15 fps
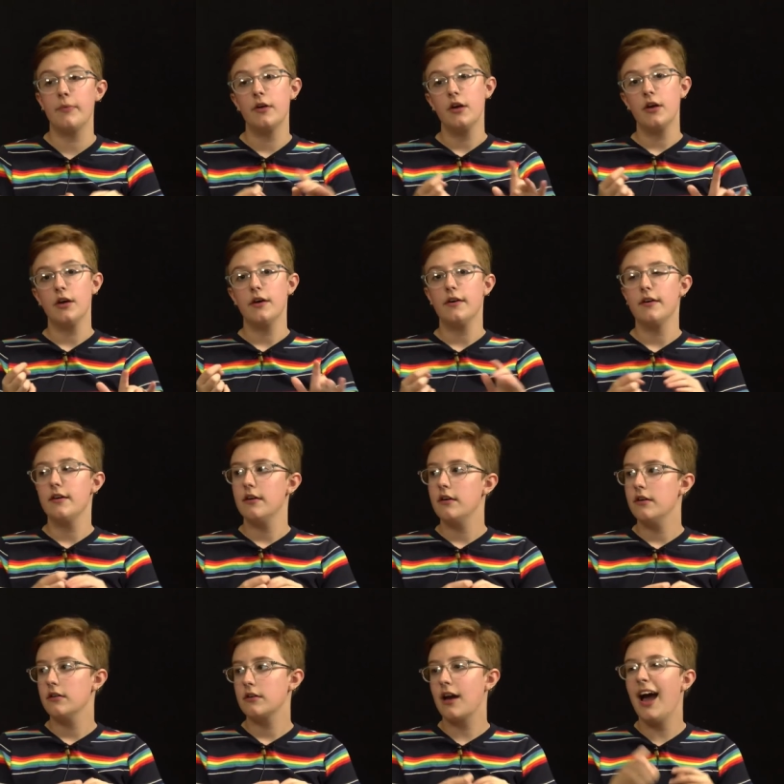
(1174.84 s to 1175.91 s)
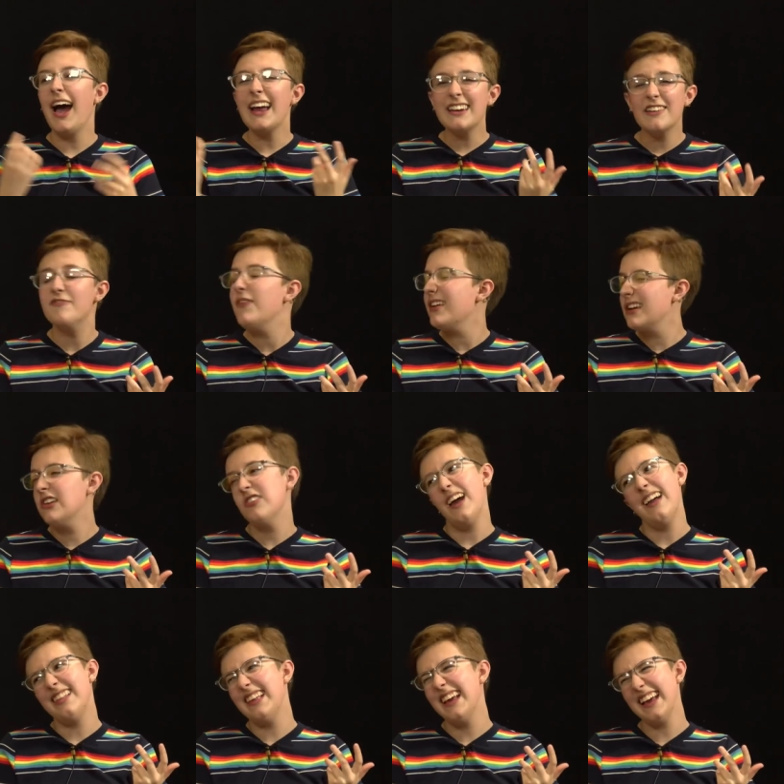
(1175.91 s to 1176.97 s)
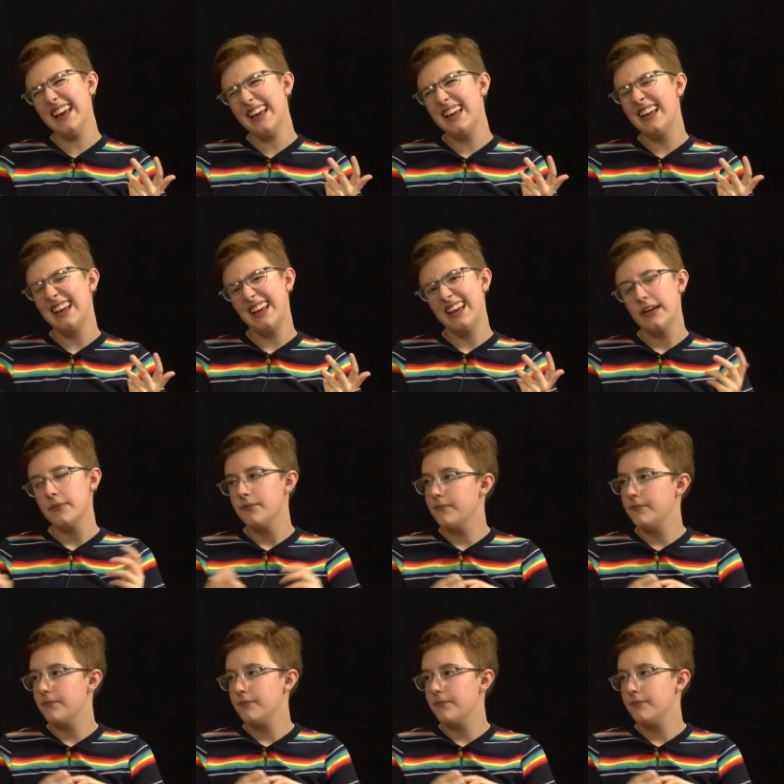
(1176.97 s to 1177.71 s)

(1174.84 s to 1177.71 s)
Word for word: That's like kind of fetishistic. It's like you